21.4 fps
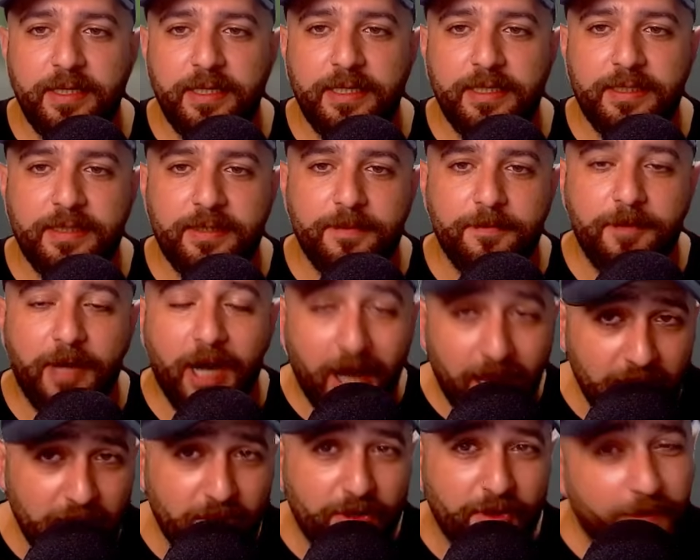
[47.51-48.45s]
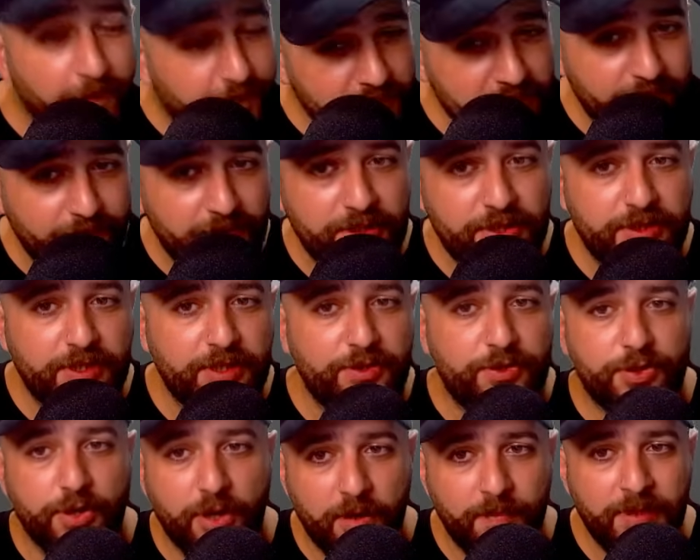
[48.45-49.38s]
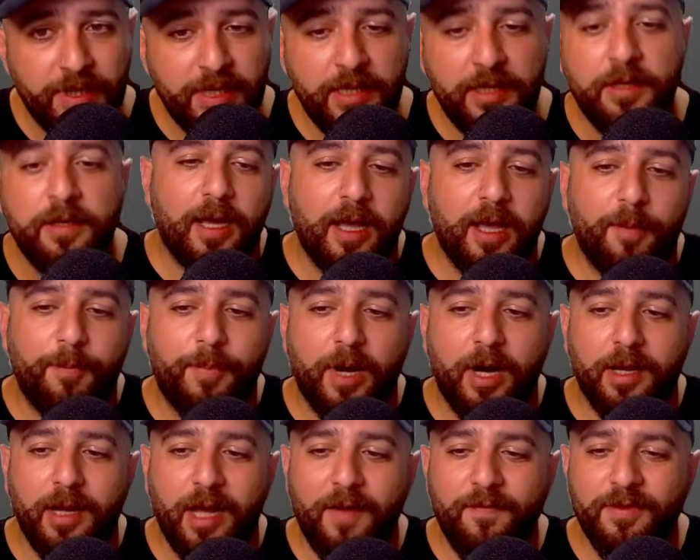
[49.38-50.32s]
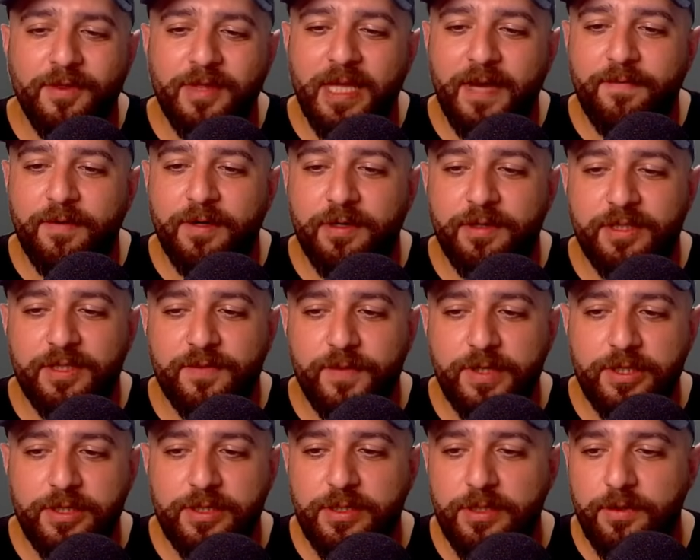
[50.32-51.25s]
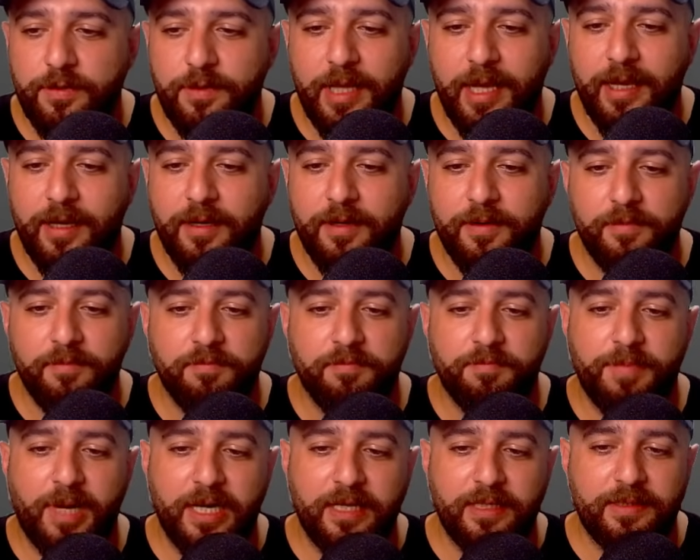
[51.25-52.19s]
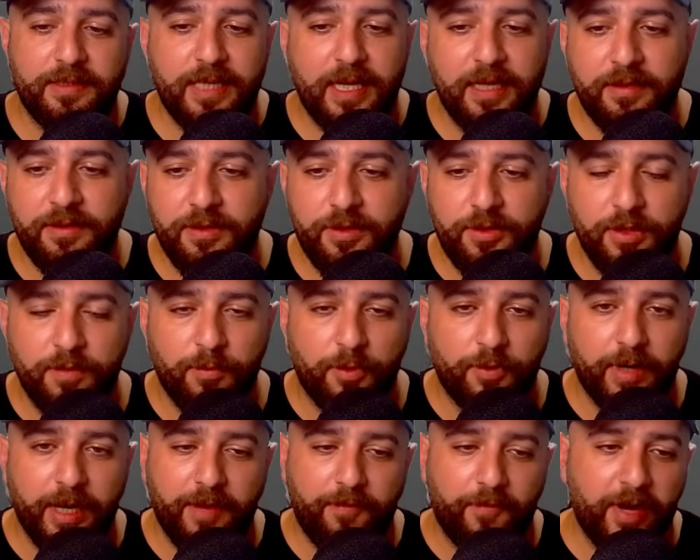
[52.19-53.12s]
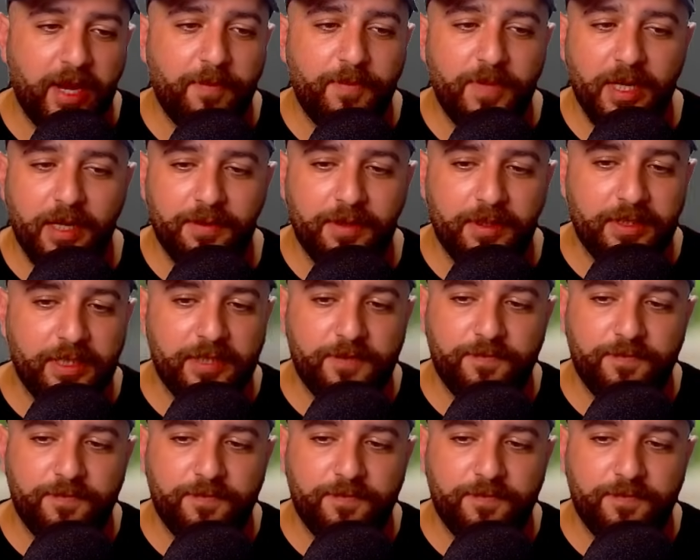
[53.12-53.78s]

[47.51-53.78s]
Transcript: is I could have switched to Germany, but I would never switch to like Byzantium or Arabia. This is